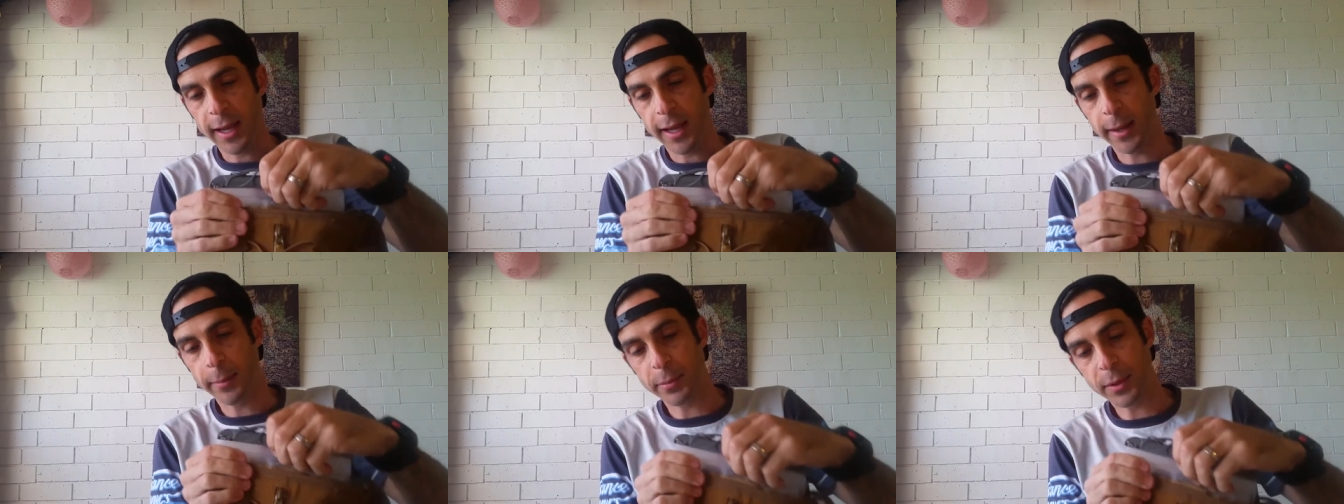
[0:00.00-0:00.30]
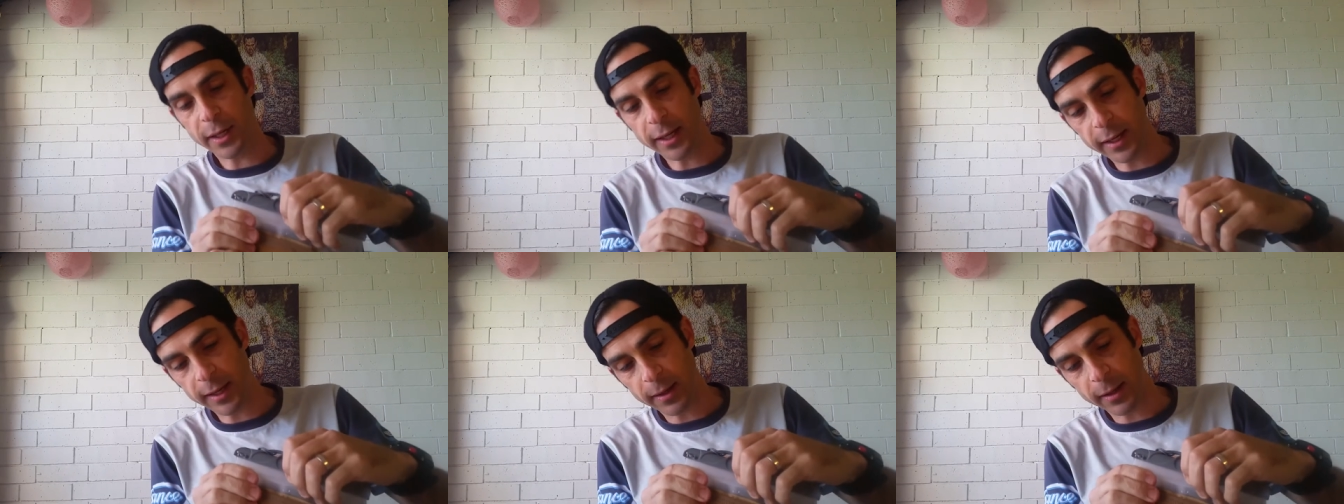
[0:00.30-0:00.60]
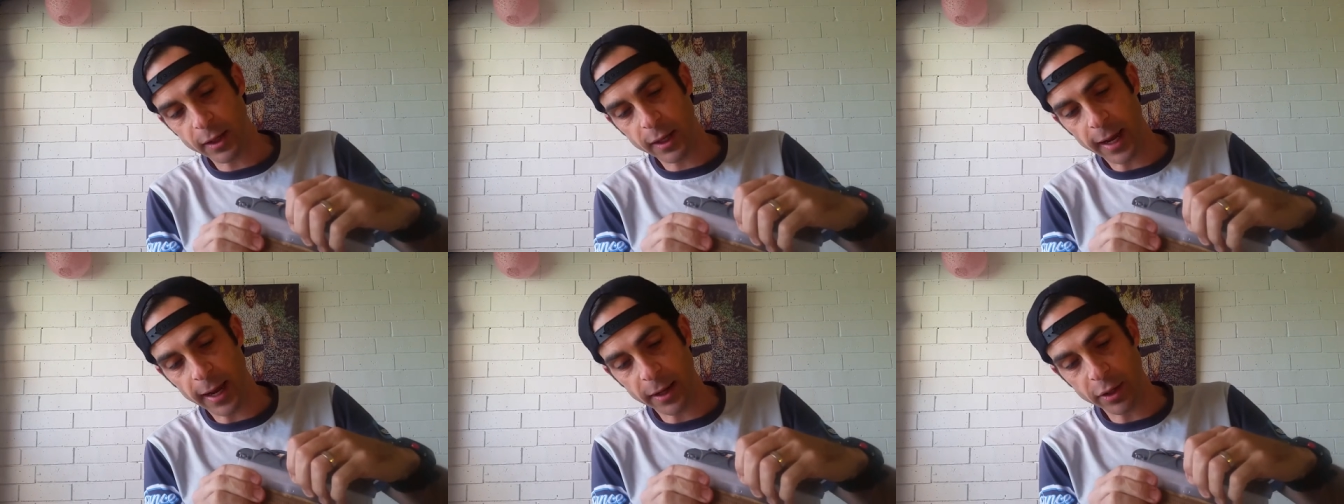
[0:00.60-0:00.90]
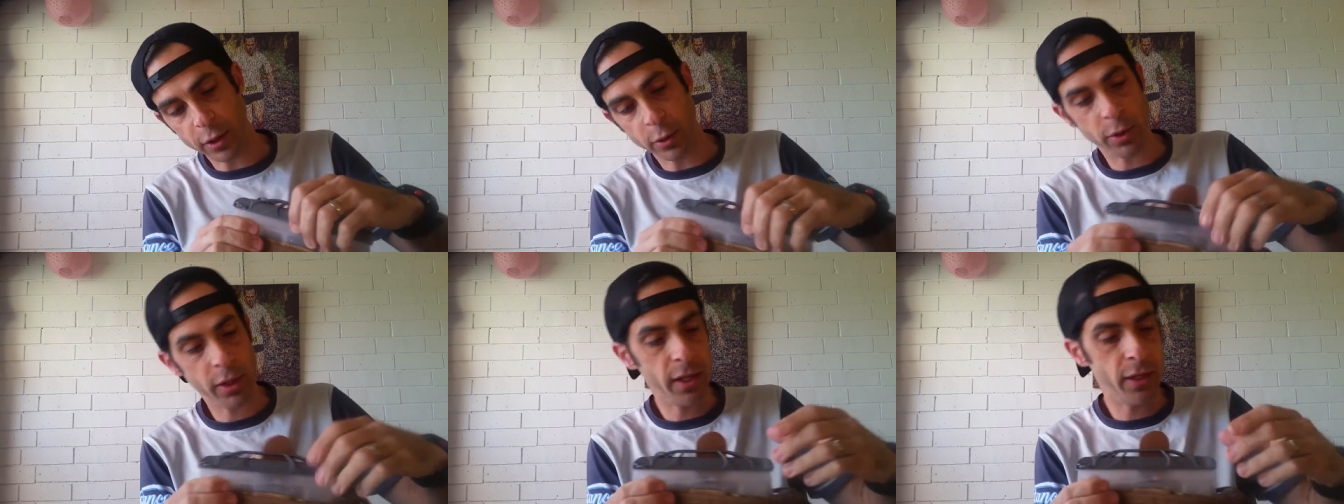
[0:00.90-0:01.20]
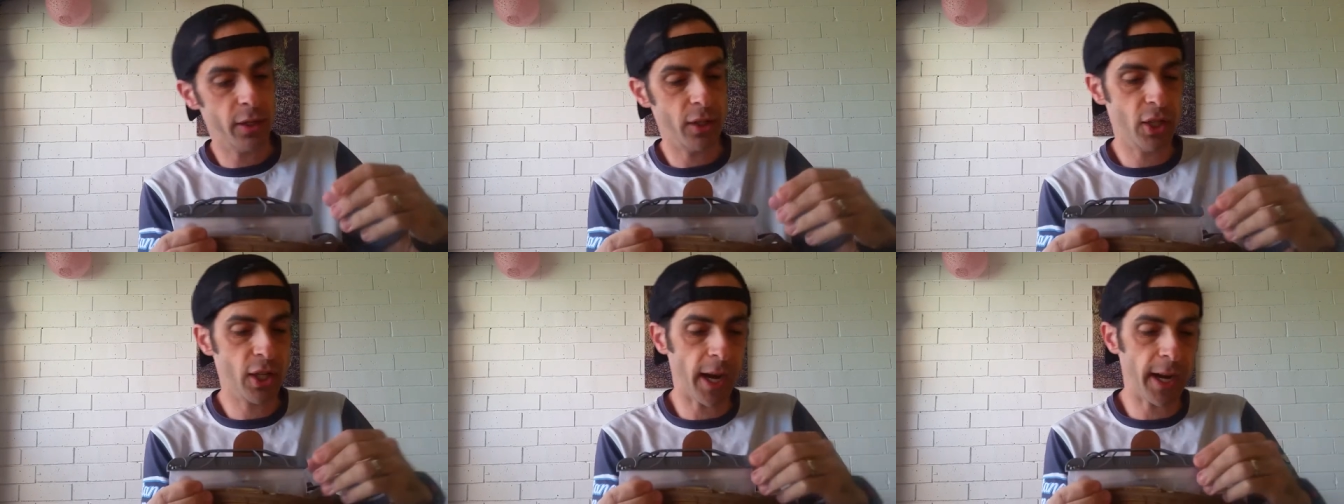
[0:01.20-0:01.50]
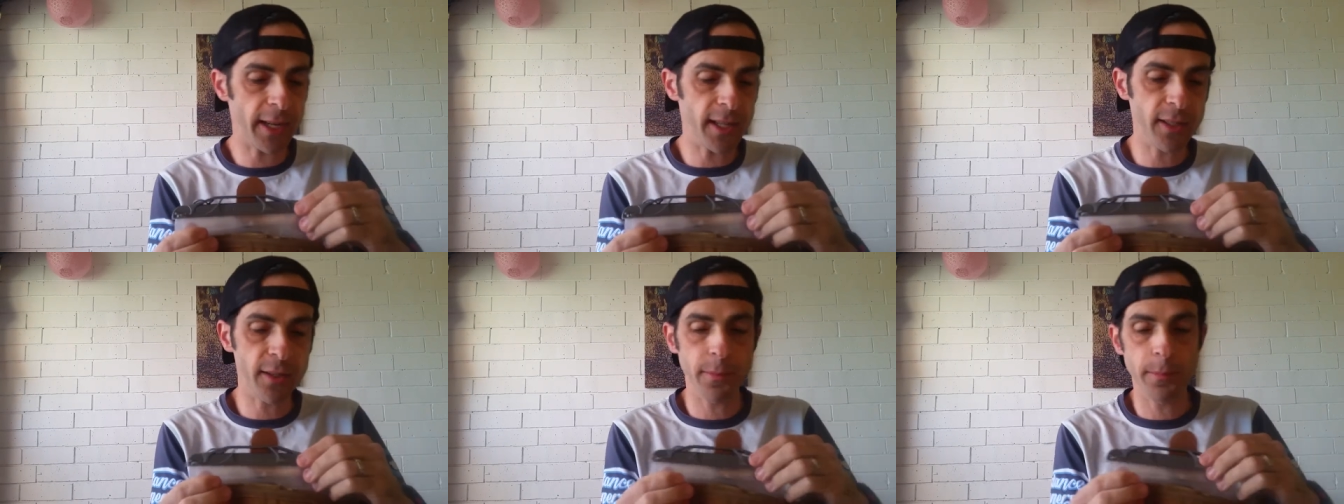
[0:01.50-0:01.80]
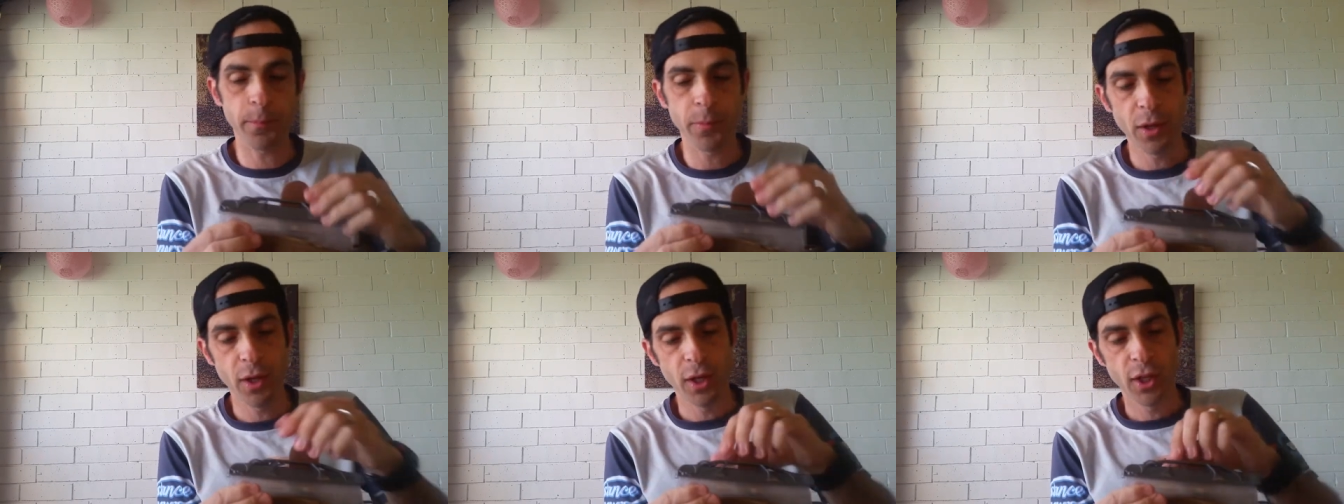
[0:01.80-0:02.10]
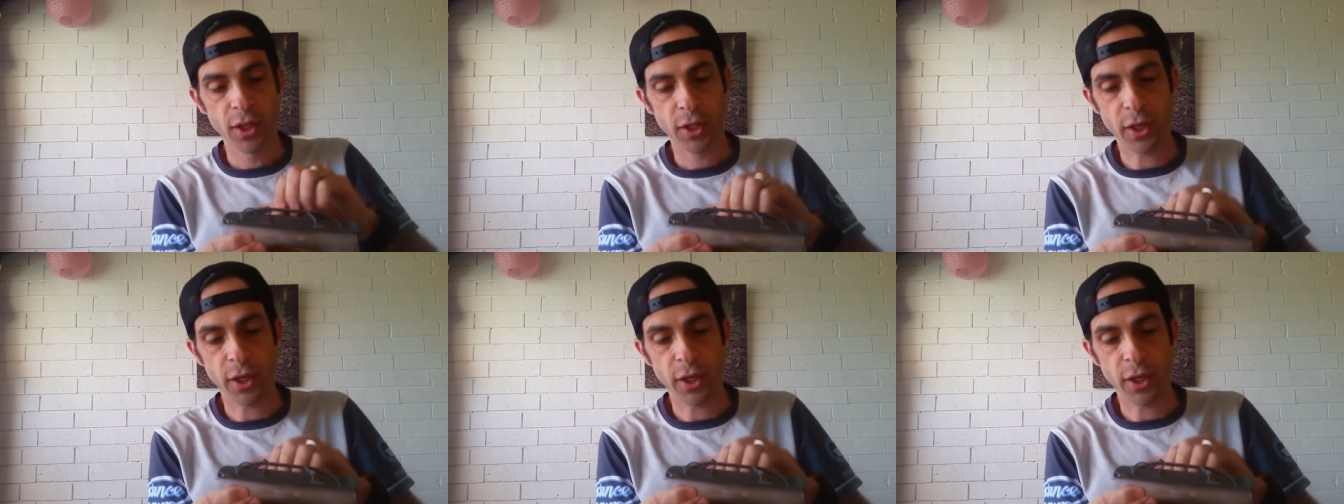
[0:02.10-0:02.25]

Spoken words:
empty, how you can change them.